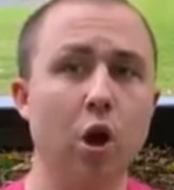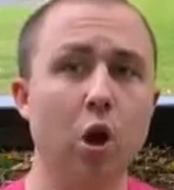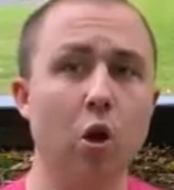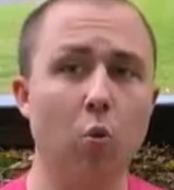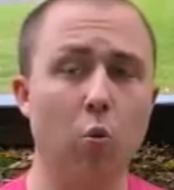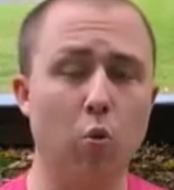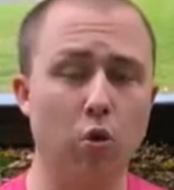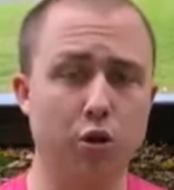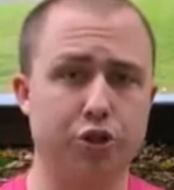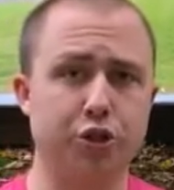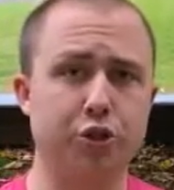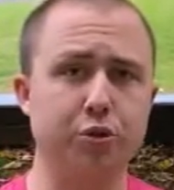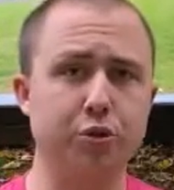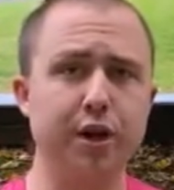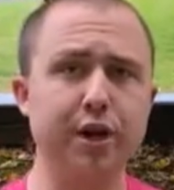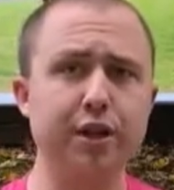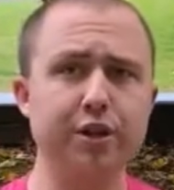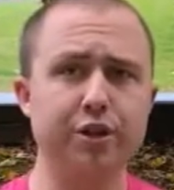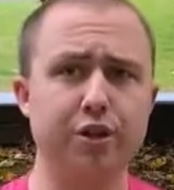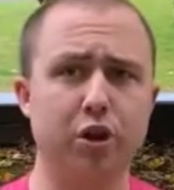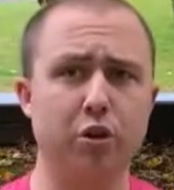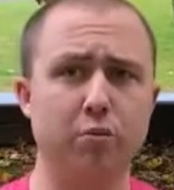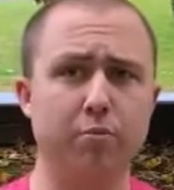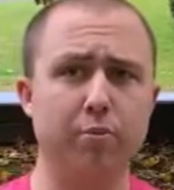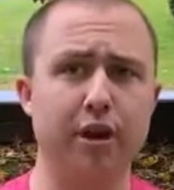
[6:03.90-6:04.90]
Once you get
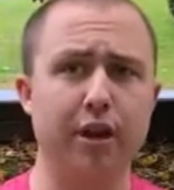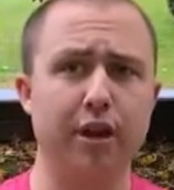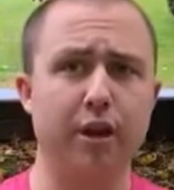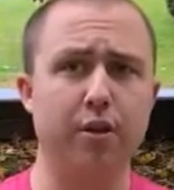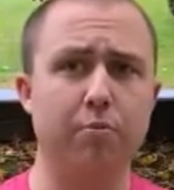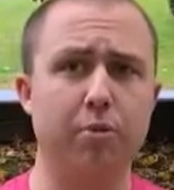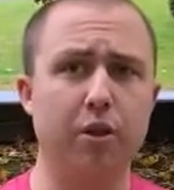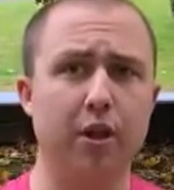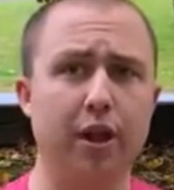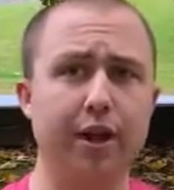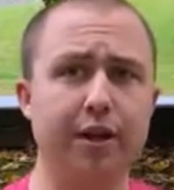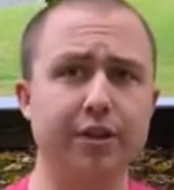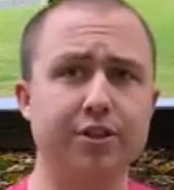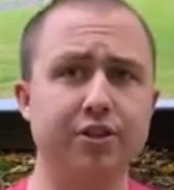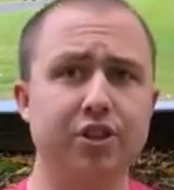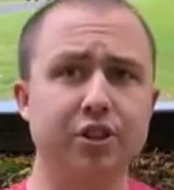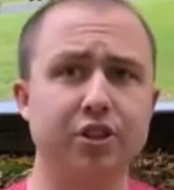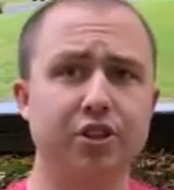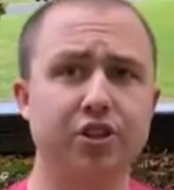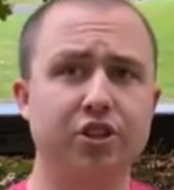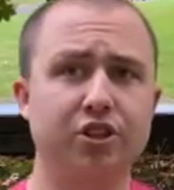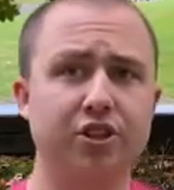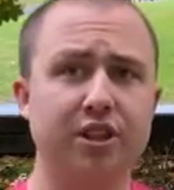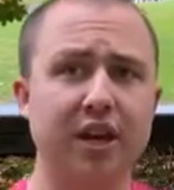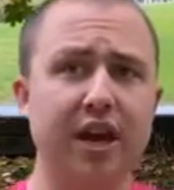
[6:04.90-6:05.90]
to your meeting place,
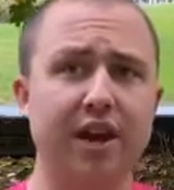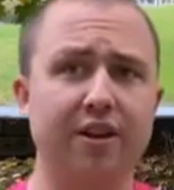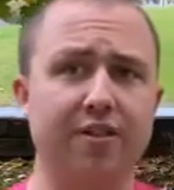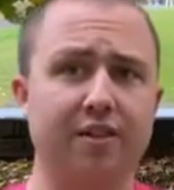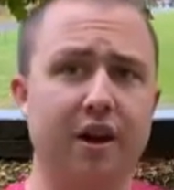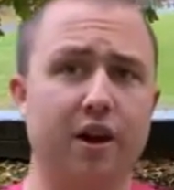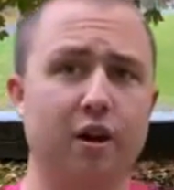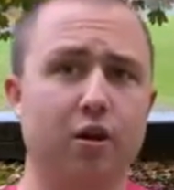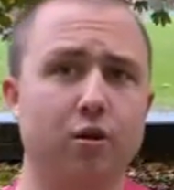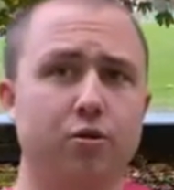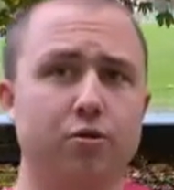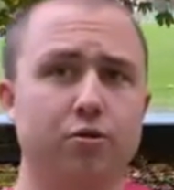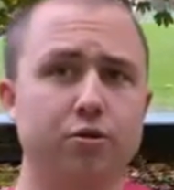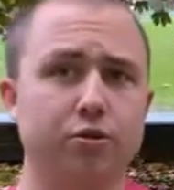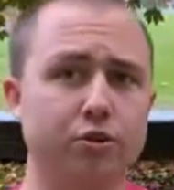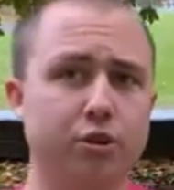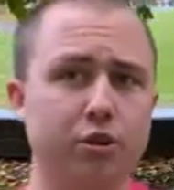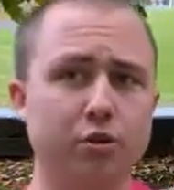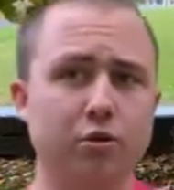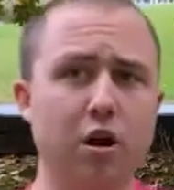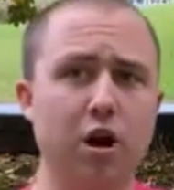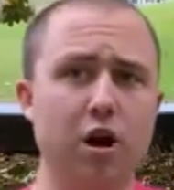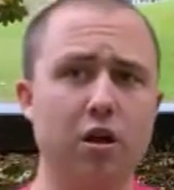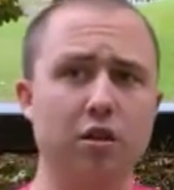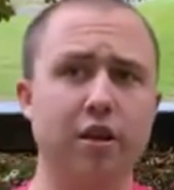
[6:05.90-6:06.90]
stay there. Do
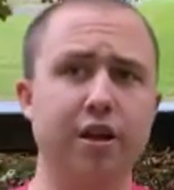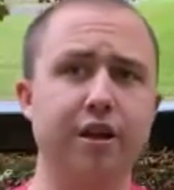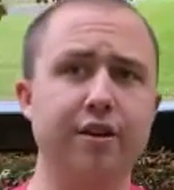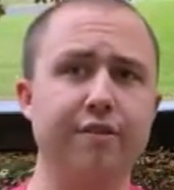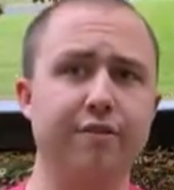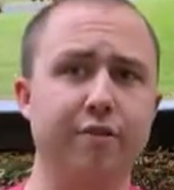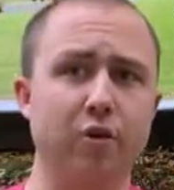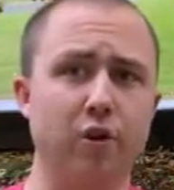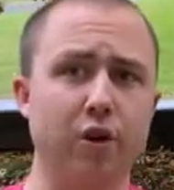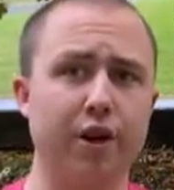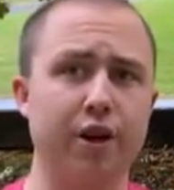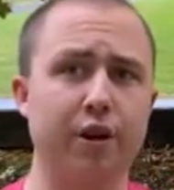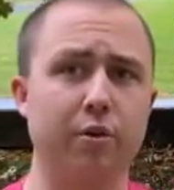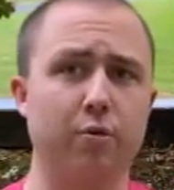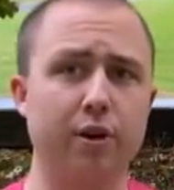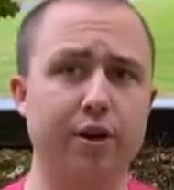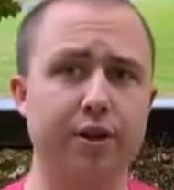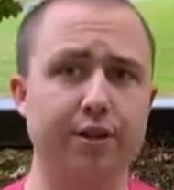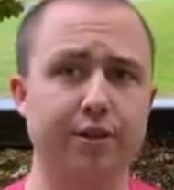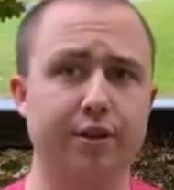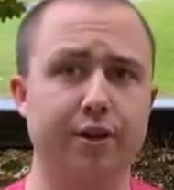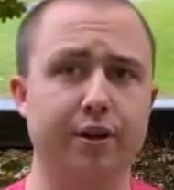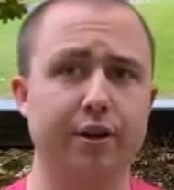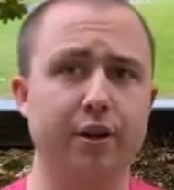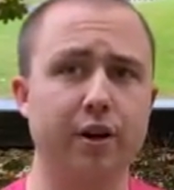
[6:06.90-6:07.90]
not leave for any
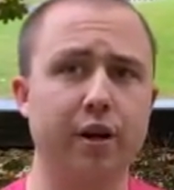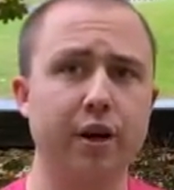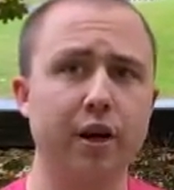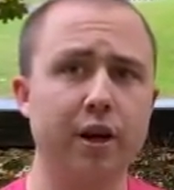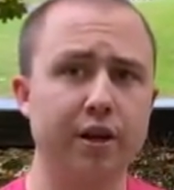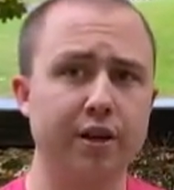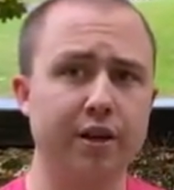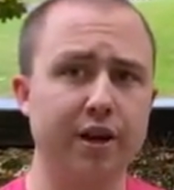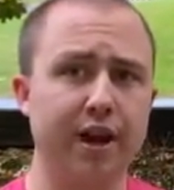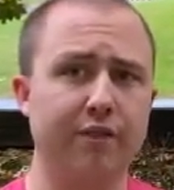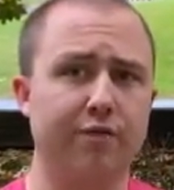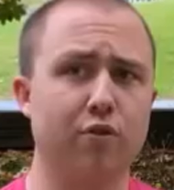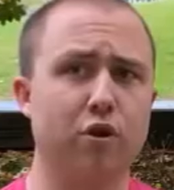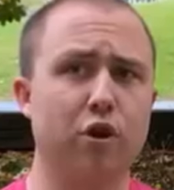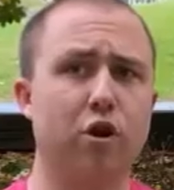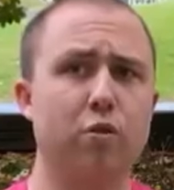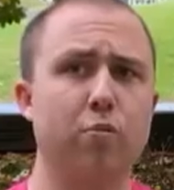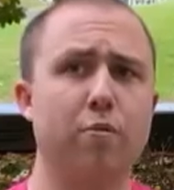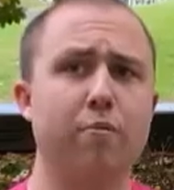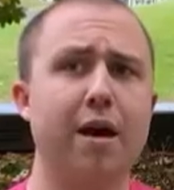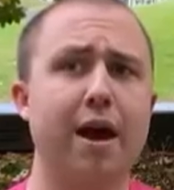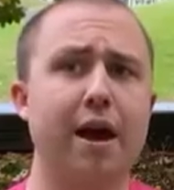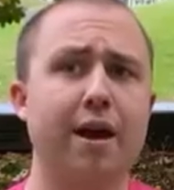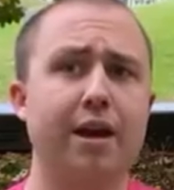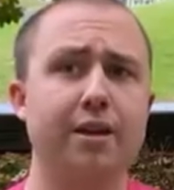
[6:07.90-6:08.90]
reason. Never go
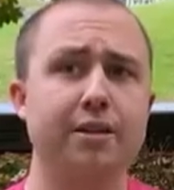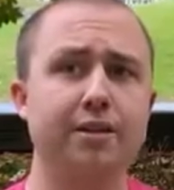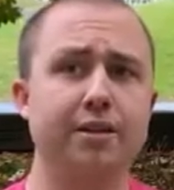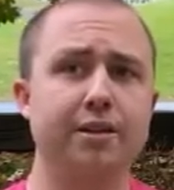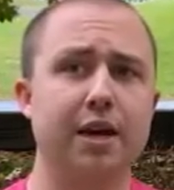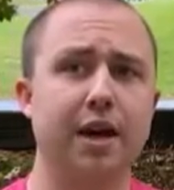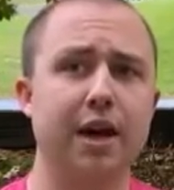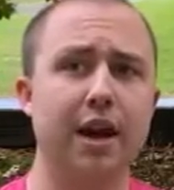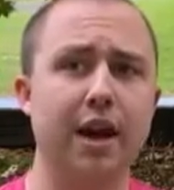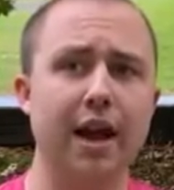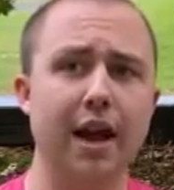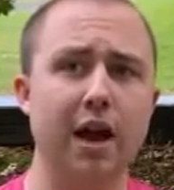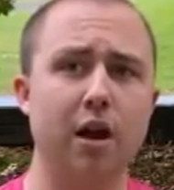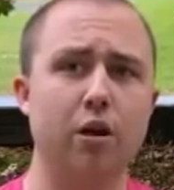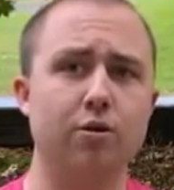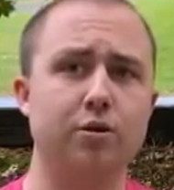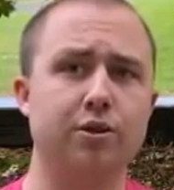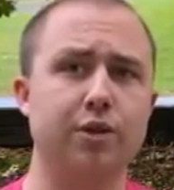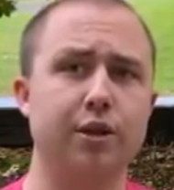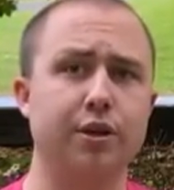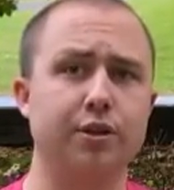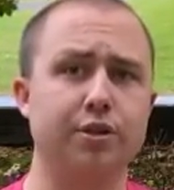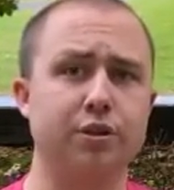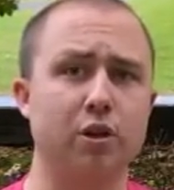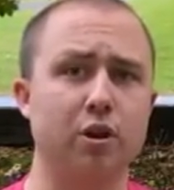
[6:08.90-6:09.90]
back inside a house
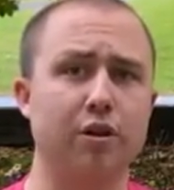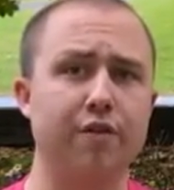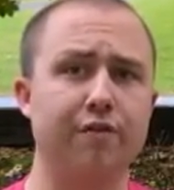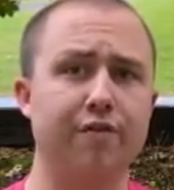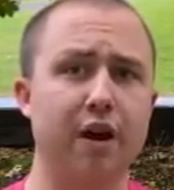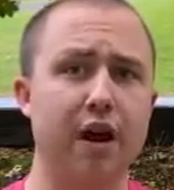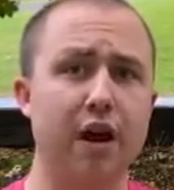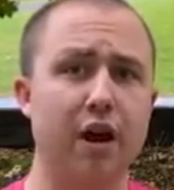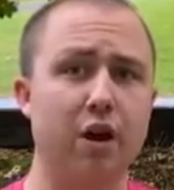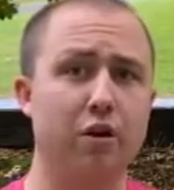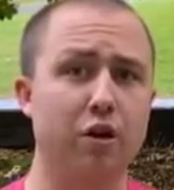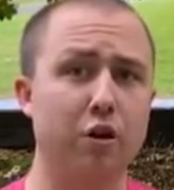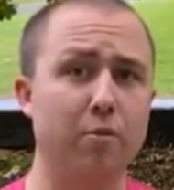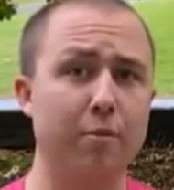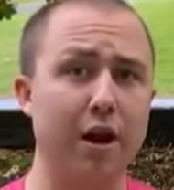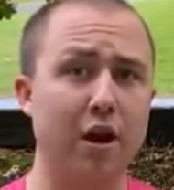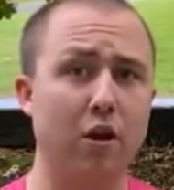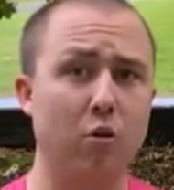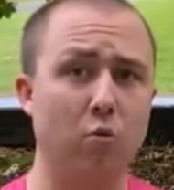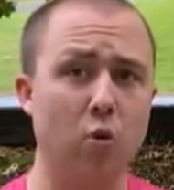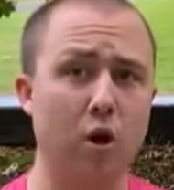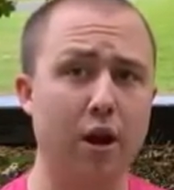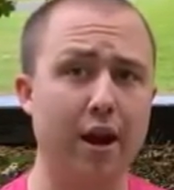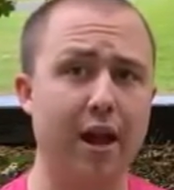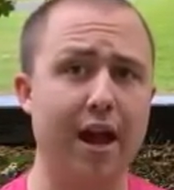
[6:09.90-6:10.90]
that is on fire, no matter
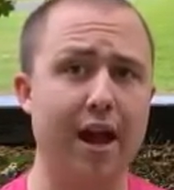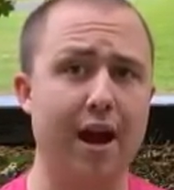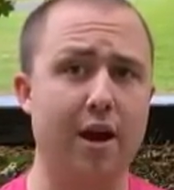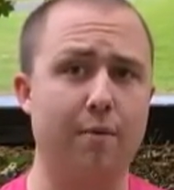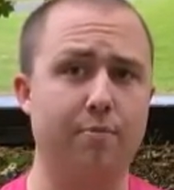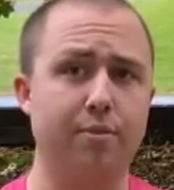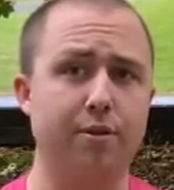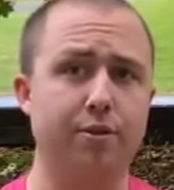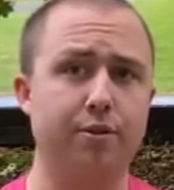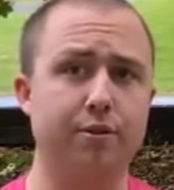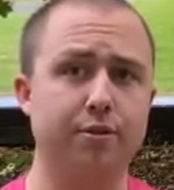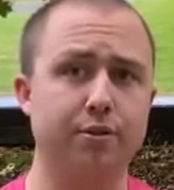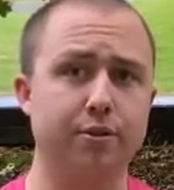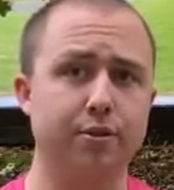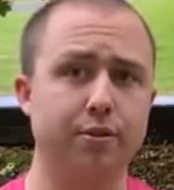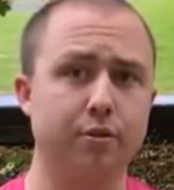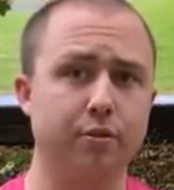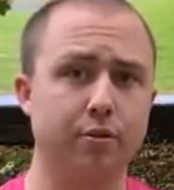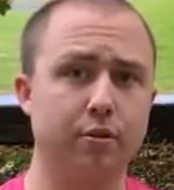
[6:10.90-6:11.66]
what happens.